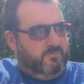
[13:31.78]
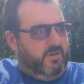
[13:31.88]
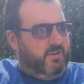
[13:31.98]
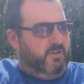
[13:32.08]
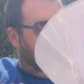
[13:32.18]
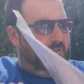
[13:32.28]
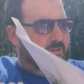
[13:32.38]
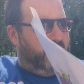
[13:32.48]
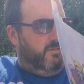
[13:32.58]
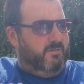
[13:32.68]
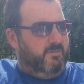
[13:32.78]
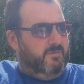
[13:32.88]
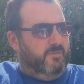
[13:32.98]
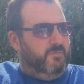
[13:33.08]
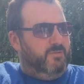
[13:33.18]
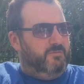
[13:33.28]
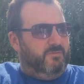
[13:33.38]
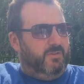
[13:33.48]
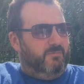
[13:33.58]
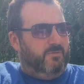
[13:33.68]
Wreck-Gar. Oh, I've already
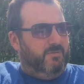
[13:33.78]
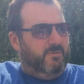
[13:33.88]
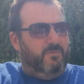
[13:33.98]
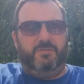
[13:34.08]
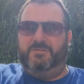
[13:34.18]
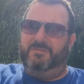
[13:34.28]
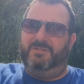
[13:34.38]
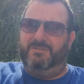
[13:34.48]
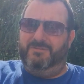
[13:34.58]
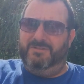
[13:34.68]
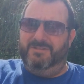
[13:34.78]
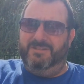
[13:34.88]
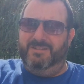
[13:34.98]
done that one.